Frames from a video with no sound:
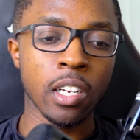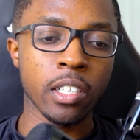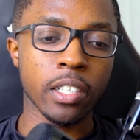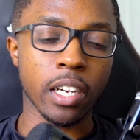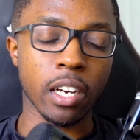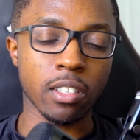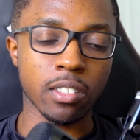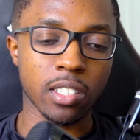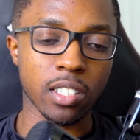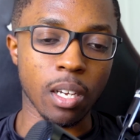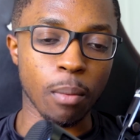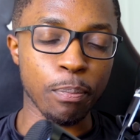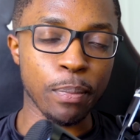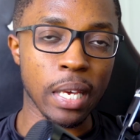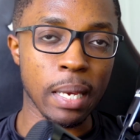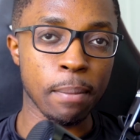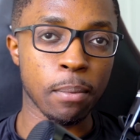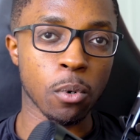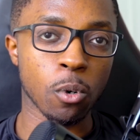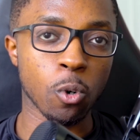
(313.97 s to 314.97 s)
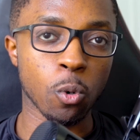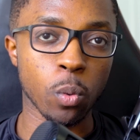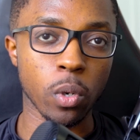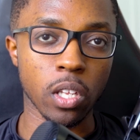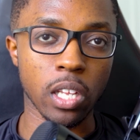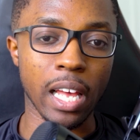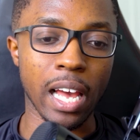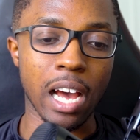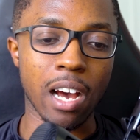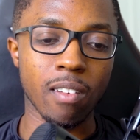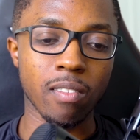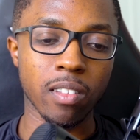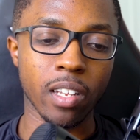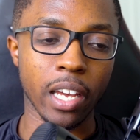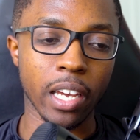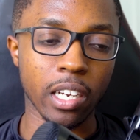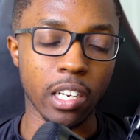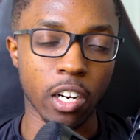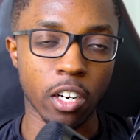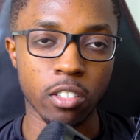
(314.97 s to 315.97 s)
Now, some people will have
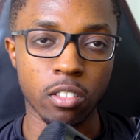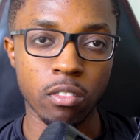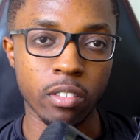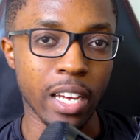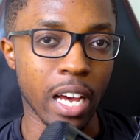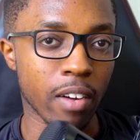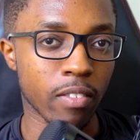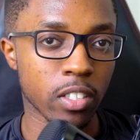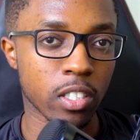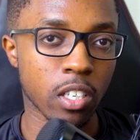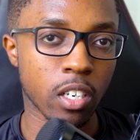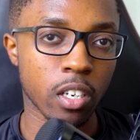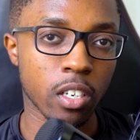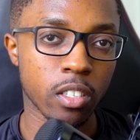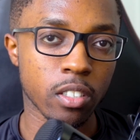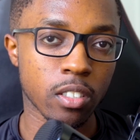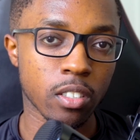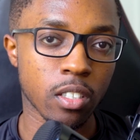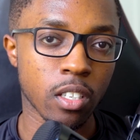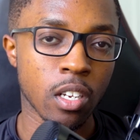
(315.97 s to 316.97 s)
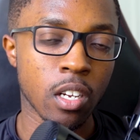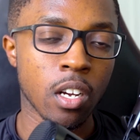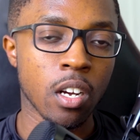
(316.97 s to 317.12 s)
like cartoon avatars.